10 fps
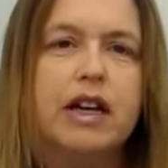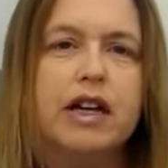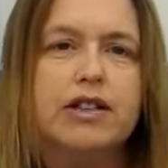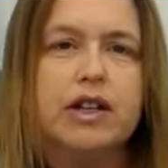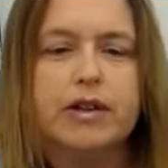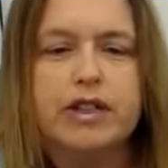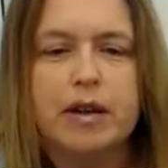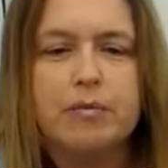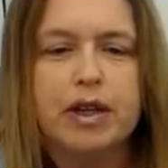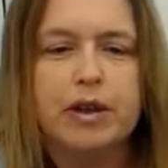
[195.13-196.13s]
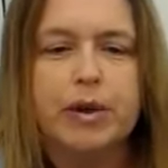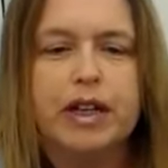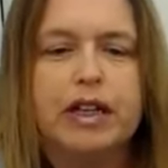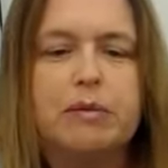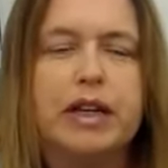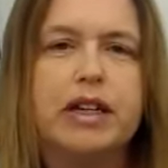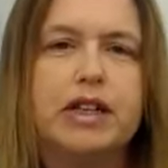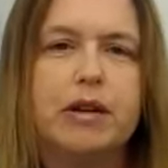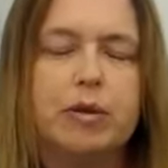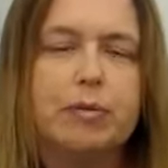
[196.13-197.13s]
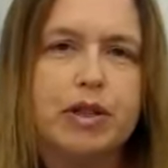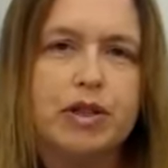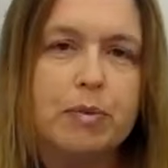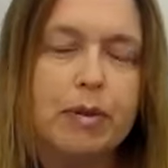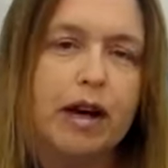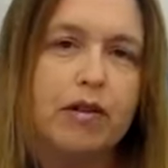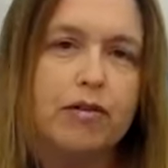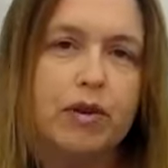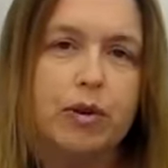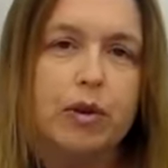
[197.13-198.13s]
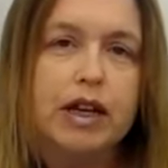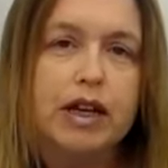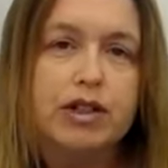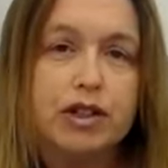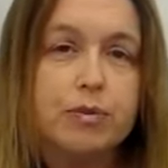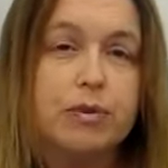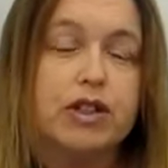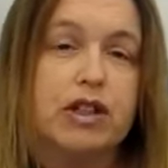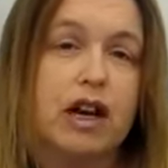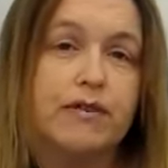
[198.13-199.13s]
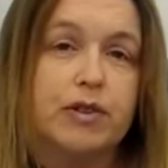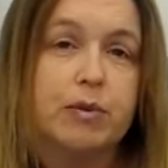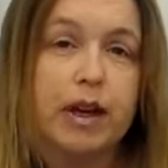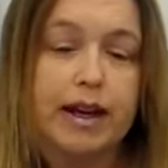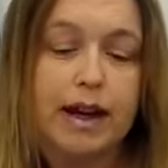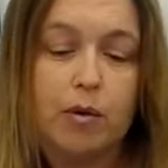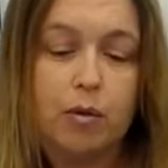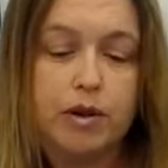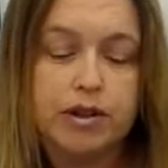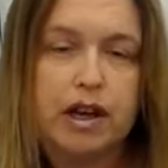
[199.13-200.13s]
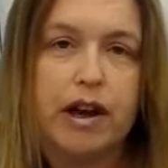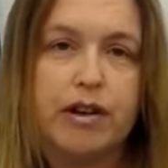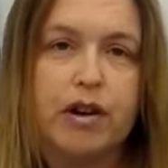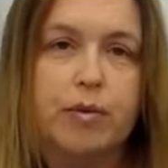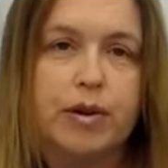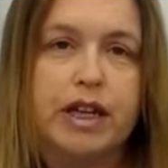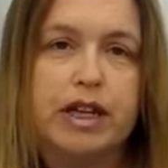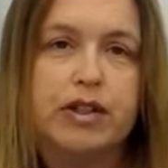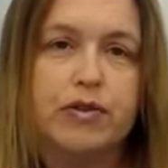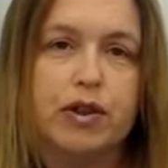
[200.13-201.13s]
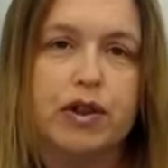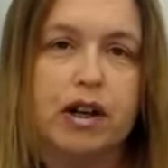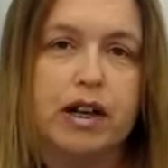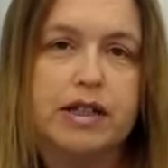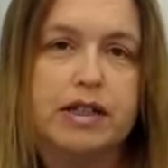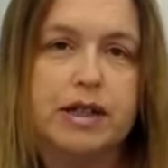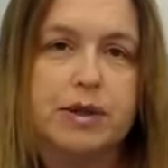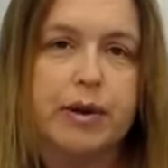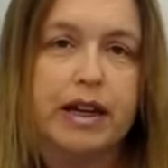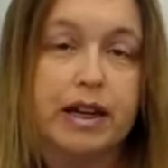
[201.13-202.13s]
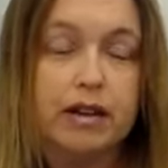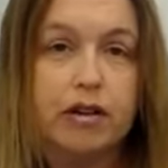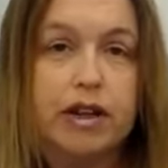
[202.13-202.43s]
So a 10-minute weekly meeting would be super helpful just with the staff to work out what's going on with each of your clients this week, and